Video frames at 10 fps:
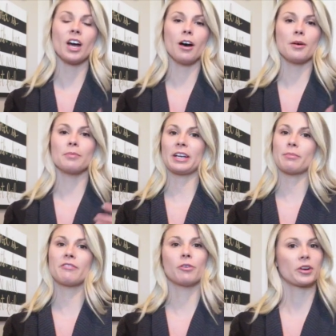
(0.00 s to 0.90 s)
um,
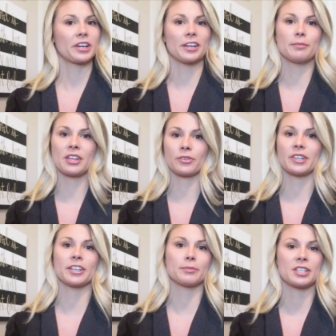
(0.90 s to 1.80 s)
like my four-year, my
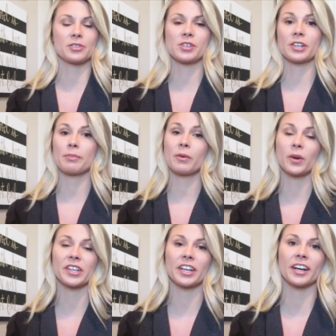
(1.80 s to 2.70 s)
three-year, my two-year, my
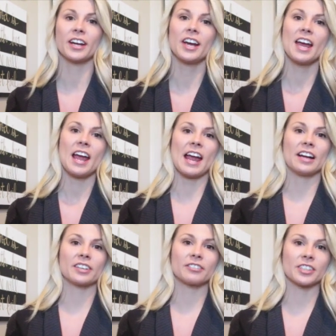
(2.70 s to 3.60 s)
one-year
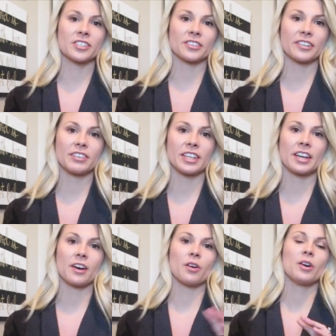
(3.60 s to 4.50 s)
anniversary
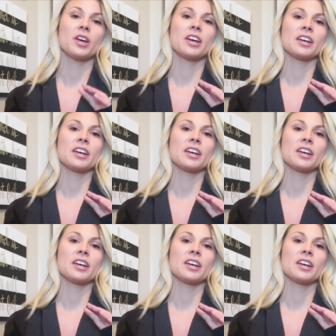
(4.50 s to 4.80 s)
video,